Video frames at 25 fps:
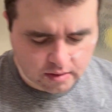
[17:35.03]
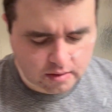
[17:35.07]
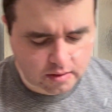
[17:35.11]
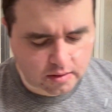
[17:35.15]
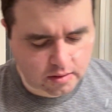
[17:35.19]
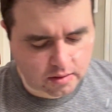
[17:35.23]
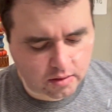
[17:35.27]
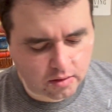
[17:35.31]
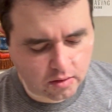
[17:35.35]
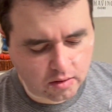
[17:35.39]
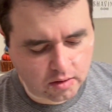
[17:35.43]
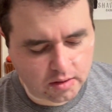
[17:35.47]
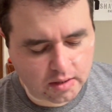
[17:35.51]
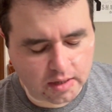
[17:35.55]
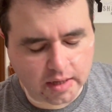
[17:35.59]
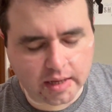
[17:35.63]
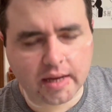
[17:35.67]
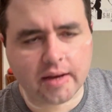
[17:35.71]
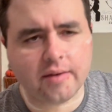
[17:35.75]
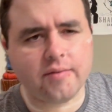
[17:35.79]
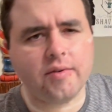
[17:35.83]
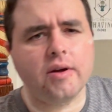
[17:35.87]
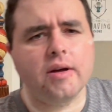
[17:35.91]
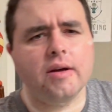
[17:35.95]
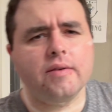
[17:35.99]
The garden I
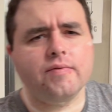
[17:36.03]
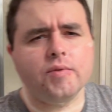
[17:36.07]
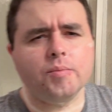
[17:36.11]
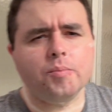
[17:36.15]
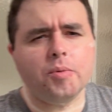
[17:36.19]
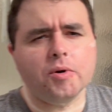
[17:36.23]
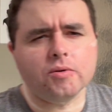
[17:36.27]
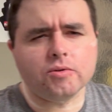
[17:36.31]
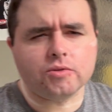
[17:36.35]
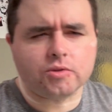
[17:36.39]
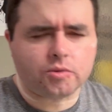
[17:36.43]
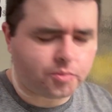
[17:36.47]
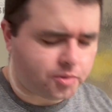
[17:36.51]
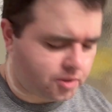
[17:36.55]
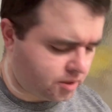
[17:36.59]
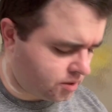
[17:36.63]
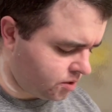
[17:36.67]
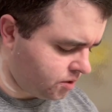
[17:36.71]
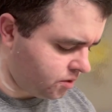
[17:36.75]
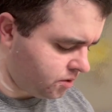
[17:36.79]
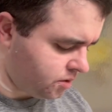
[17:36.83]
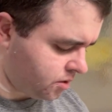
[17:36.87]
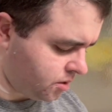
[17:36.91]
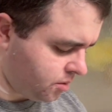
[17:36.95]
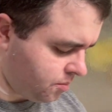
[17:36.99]
have, I'll have to post a
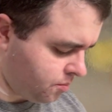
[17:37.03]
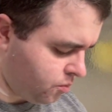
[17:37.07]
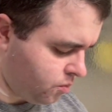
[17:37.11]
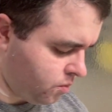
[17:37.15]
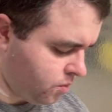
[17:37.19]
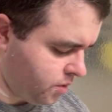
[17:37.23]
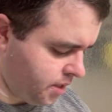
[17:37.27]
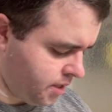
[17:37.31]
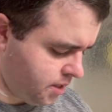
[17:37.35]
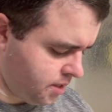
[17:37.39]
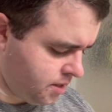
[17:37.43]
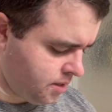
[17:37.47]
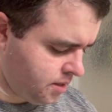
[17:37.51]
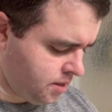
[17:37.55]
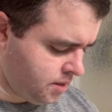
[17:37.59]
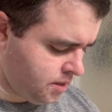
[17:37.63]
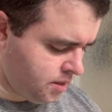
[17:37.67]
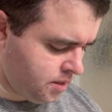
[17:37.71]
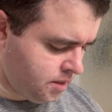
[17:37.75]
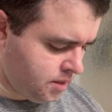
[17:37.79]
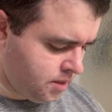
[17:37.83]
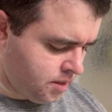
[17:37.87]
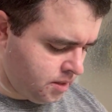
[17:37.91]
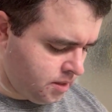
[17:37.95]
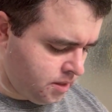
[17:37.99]
picture at some point
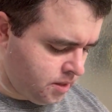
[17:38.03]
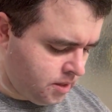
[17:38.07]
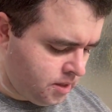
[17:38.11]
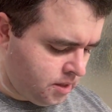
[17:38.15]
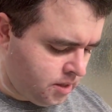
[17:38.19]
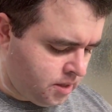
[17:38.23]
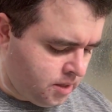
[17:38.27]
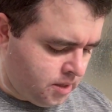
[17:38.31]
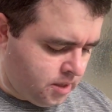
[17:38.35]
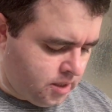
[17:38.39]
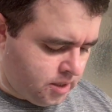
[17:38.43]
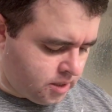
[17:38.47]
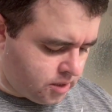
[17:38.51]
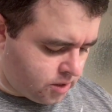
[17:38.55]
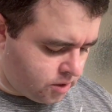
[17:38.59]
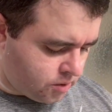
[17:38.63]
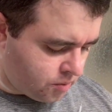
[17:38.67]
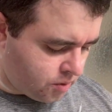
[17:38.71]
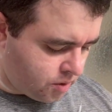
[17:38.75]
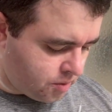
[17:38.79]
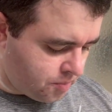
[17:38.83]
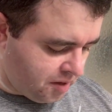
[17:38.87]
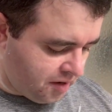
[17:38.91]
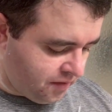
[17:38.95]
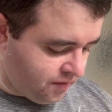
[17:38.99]
to
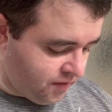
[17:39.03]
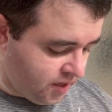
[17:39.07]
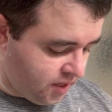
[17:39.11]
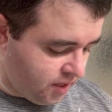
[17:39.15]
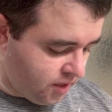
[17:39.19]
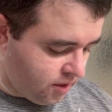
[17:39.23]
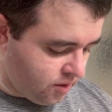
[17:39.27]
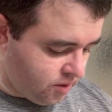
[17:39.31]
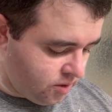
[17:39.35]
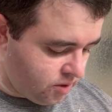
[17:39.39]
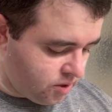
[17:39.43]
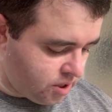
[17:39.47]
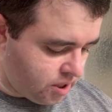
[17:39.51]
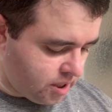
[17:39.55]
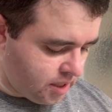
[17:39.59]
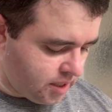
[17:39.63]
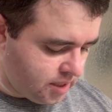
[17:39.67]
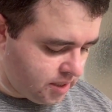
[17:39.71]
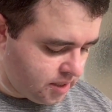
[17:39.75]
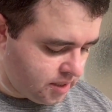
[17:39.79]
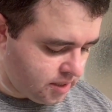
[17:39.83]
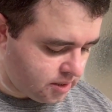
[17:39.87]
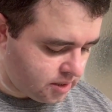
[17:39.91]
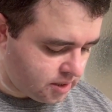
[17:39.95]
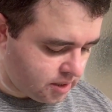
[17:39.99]
one of my videos.
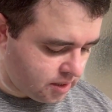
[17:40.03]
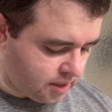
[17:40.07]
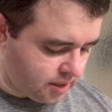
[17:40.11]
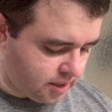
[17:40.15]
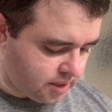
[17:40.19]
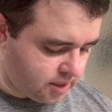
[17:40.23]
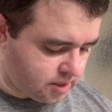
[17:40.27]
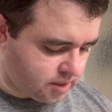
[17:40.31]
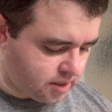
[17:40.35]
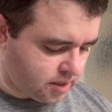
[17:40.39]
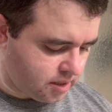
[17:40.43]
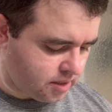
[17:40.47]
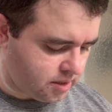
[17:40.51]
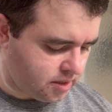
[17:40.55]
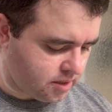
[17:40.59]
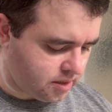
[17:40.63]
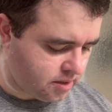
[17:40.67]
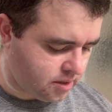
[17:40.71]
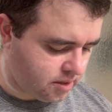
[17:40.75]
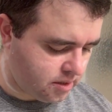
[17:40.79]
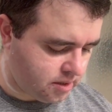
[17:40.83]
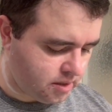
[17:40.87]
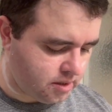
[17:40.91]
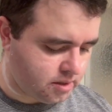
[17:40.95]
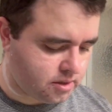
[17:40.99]
It's a nice,
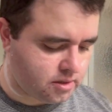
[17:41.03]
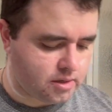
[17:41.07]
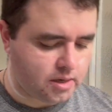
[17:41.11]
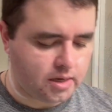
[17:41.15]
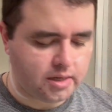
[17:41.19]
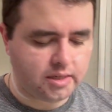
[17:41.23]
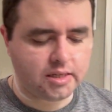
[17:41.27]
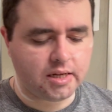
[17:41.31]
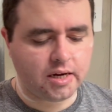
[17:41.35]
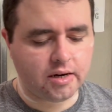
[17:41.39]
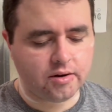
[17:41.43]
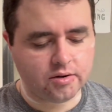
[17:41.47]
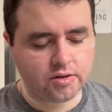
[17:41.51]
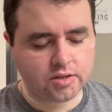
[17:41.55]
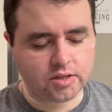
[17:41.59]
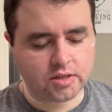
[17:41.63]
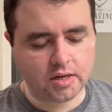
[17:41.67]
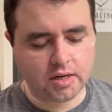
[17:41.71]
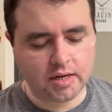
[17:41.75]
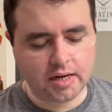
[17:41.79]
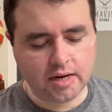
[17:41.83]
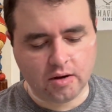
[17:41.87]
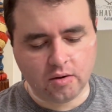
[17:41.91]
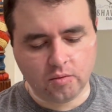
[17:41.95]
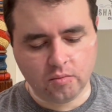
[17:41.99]
I terraced it
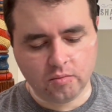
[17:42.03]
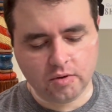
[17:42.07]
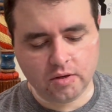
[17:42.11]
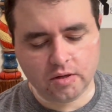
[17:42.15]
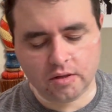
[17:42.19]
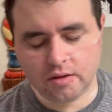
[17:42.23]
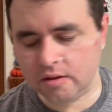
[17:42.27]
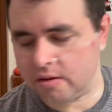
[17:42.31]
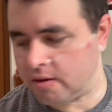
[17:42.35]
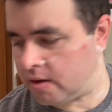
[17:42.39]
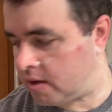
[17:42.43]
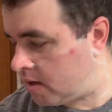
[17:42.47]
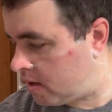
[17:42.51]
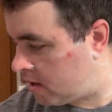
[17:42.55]
out with